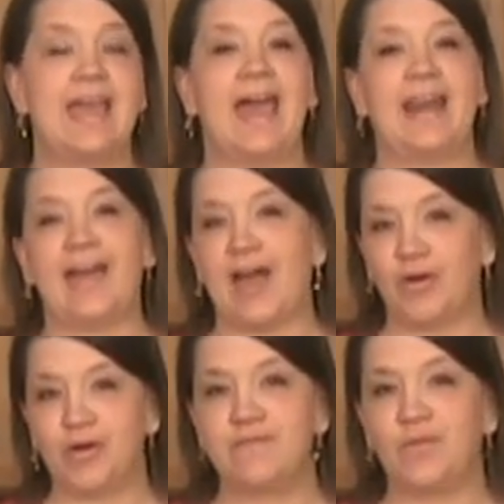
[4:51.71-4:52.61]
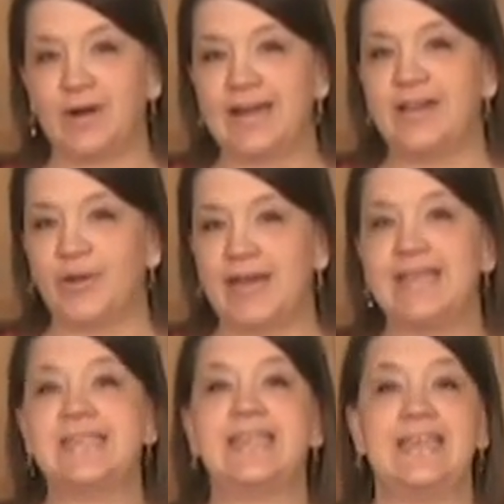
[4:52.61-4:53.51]
At 140
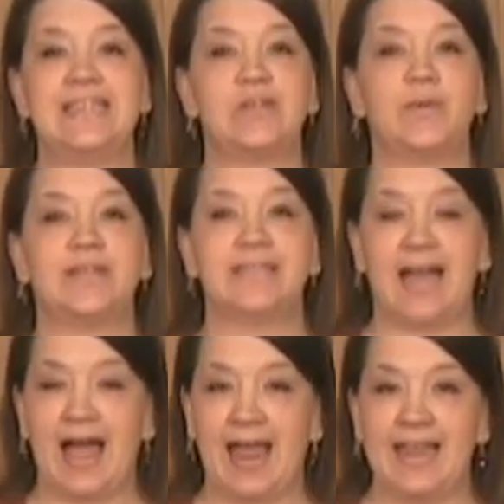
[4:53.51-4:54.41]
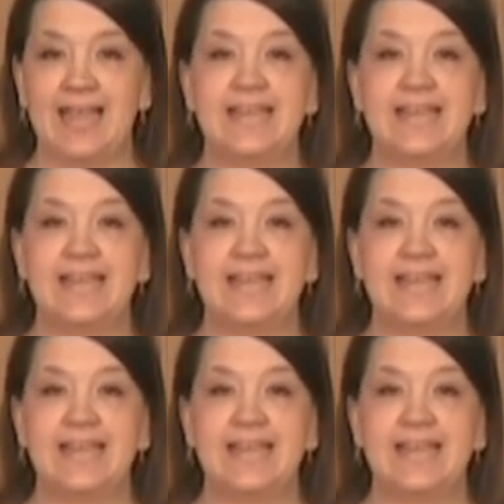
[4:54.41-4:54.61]
degrees, yeast will die.